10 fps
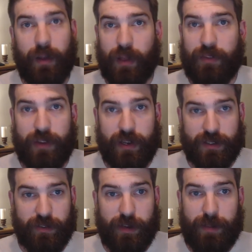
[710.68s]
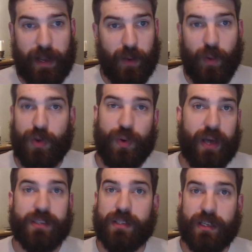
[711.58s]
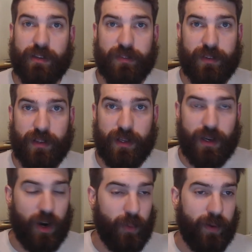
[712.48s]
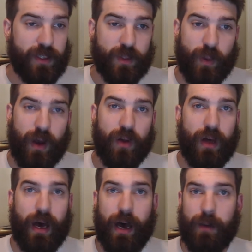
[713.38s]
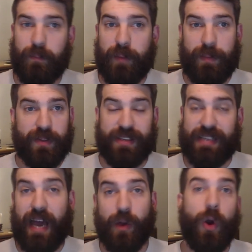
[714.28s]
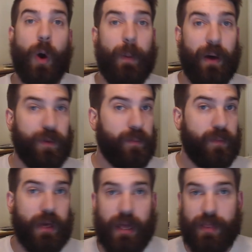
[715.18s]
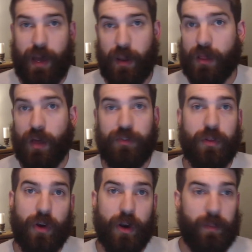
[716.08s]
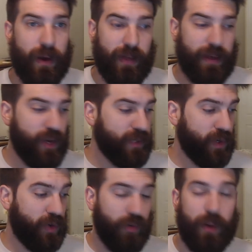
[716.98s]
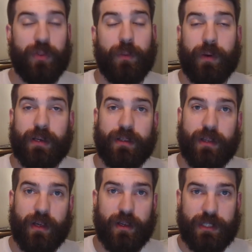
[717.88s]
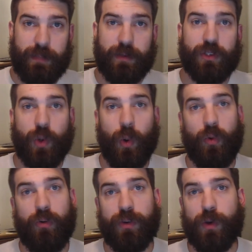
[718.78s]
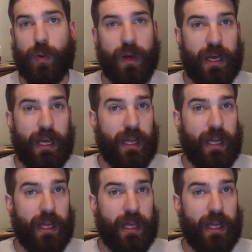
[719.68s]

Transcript: I'd love to hear some feedback on what you guys think of the hardware as well. Maybe things I don't know about them. I'd love to learn about that. You guys were great with the Steam controller review.